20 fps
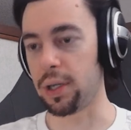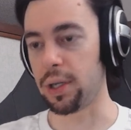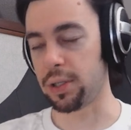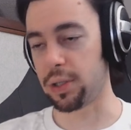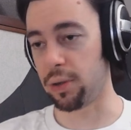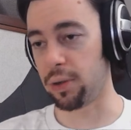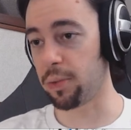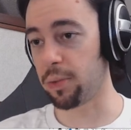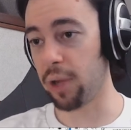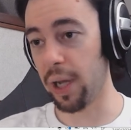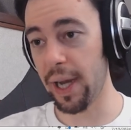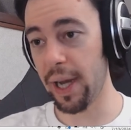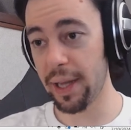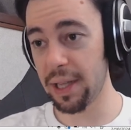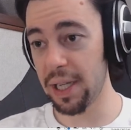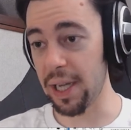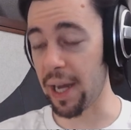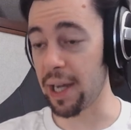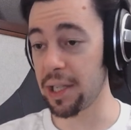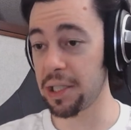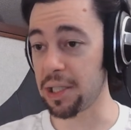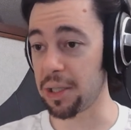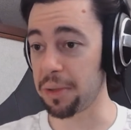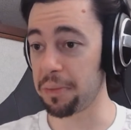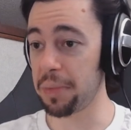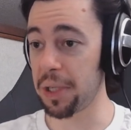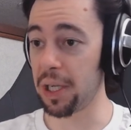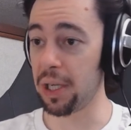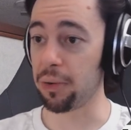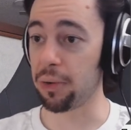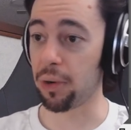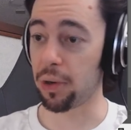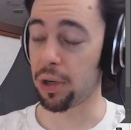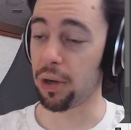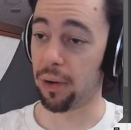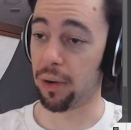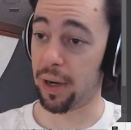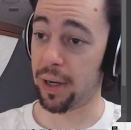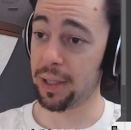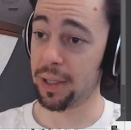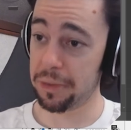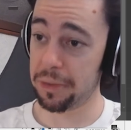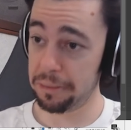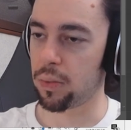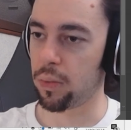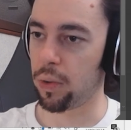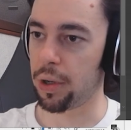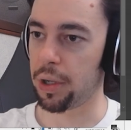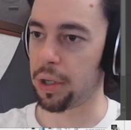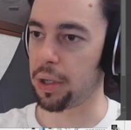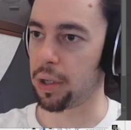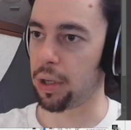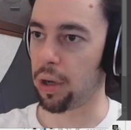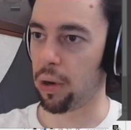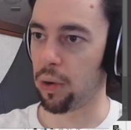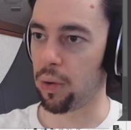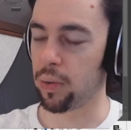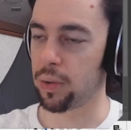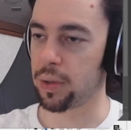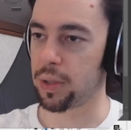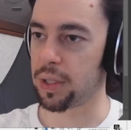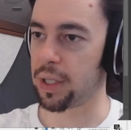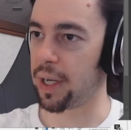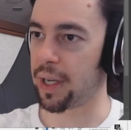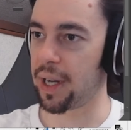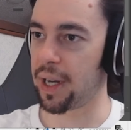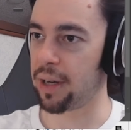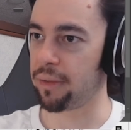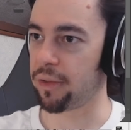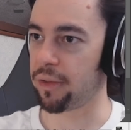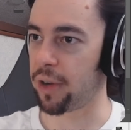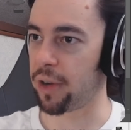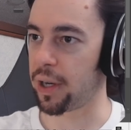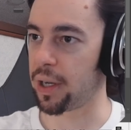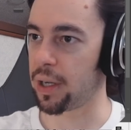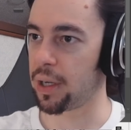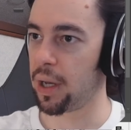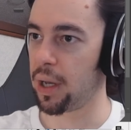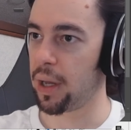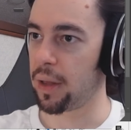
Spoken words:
So I'm glad the S and P were correct. Where did it go? See, I can't even find it.